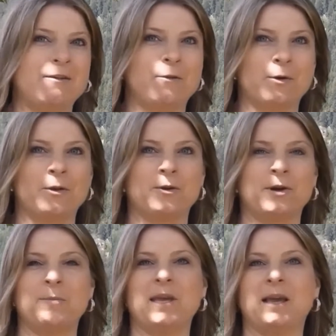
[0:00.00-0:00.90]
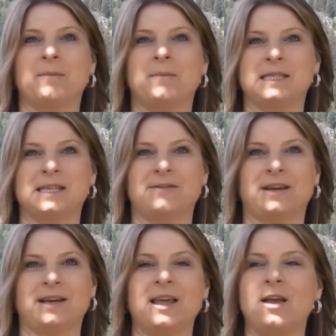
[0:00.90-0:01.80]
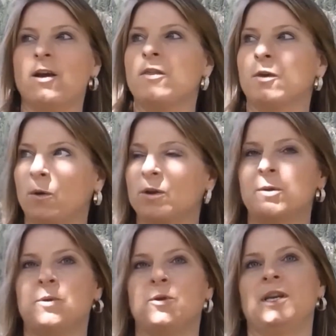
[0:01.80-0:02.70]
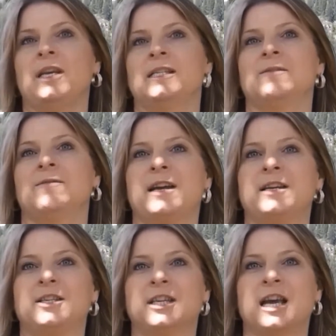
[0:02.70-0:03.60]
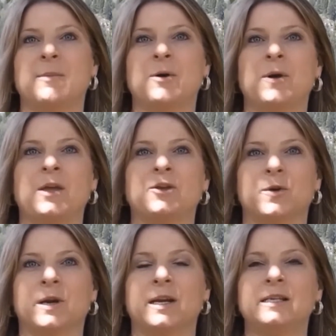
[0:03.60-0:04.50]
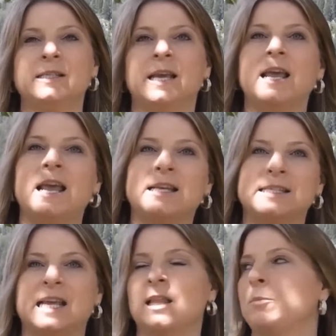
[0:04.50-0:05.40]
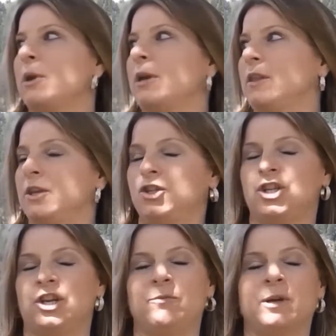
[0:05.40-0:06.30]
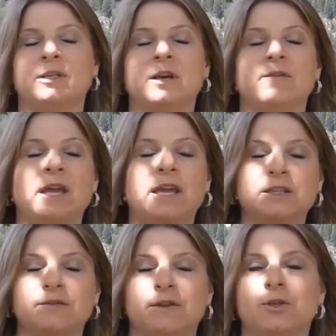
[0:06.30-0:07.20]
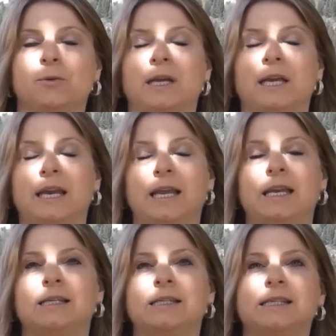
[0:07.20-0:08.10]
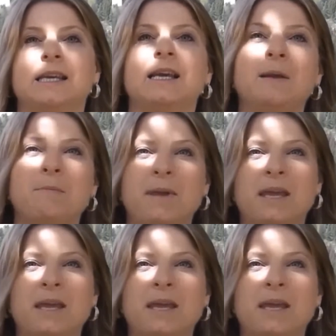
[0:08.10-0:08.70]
at 4:30 p.m. Pacific. The whole community is invited to come out and join us and celebrate the achievement of individual Canadians